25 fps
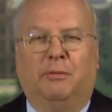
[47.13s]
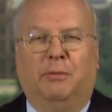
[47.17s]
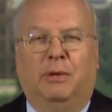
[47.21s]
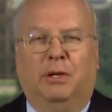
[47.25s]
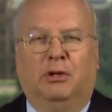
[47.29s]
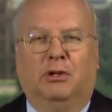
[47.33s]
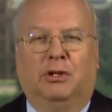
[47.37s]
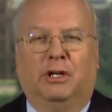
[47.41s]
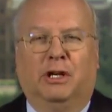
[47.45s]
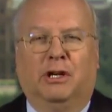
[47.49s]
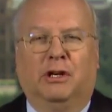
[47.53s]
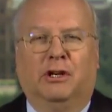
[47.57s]

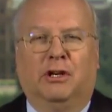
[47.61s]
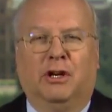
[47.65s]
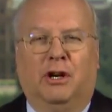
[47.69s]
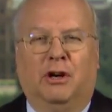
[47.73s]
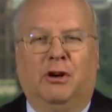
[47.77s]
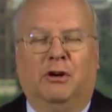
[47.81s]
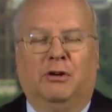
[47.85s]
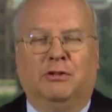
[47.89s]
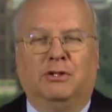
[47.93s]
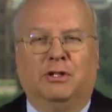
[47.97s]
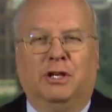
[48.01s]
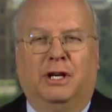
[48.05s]
building
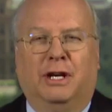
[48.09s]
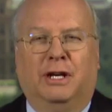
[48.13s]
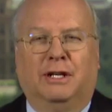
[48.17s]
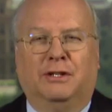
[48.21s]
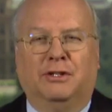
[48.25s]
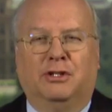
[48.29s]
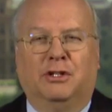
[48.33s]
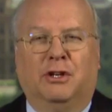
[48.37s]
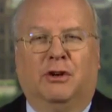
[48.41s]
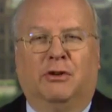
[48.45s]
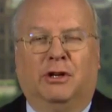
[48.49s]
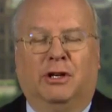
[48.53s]
codes and
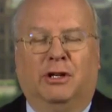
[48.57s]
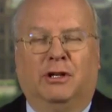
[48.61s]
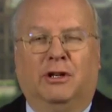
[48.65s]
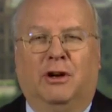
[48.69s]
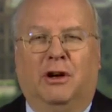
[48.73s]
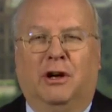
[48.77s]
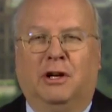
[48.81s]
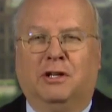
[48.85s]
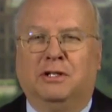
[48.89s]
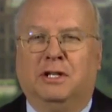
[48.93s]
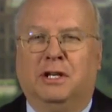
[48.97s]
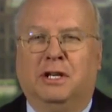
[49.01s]
zoning
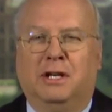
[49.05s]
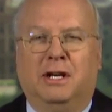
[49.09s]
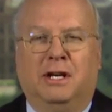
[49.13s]
laws.